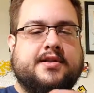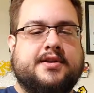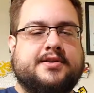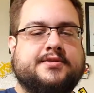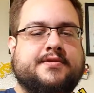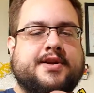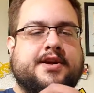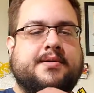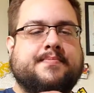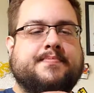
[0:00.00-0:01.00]
this ring
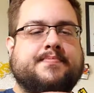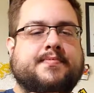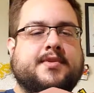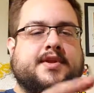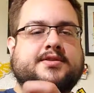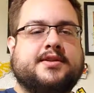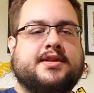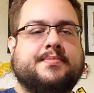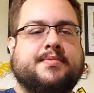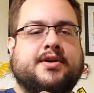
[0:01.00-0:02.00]
up so
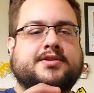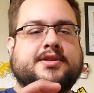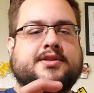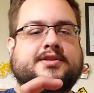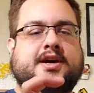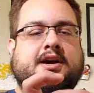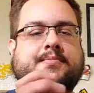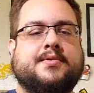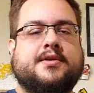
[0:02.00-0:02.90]
that the ball's on top